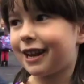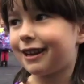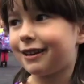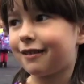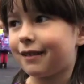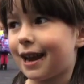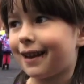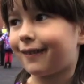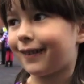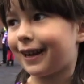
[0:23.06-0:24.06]
They do
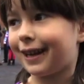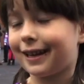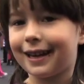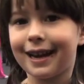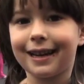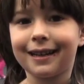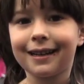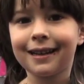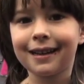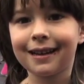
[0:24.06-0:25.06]
like
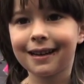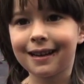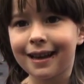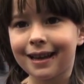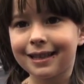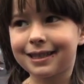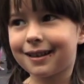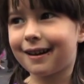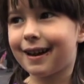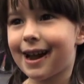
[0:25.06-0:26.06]
reading,
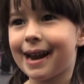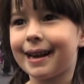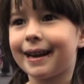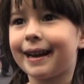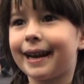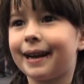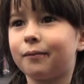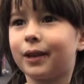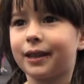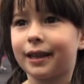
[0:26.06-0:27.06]
so I
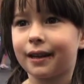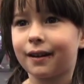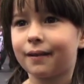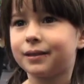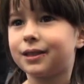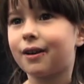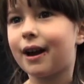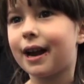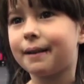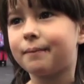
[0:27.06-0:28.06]
am looking,
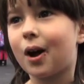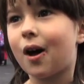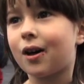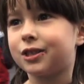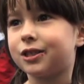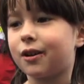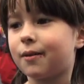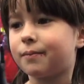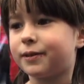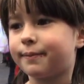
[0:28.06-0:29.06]
so I'm
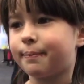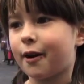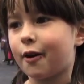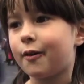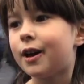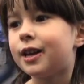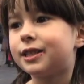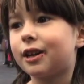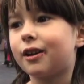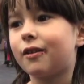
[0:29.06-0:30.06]
also, so,
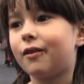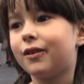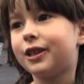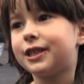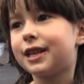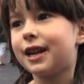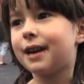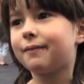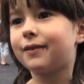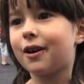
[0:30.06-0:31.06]
so the only reason
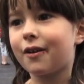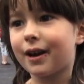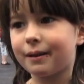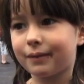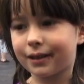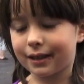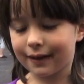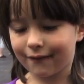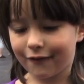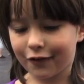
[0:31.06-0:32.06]
I'm
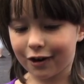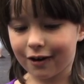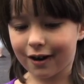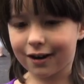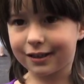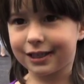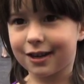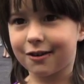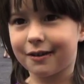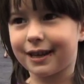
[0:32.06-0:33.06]
looking forward
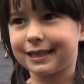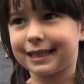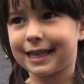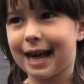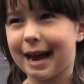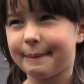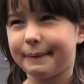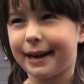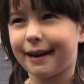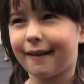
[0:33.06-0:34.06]
to is
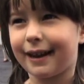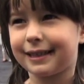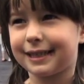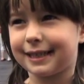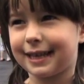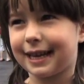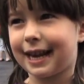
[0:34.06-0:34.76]
library to see a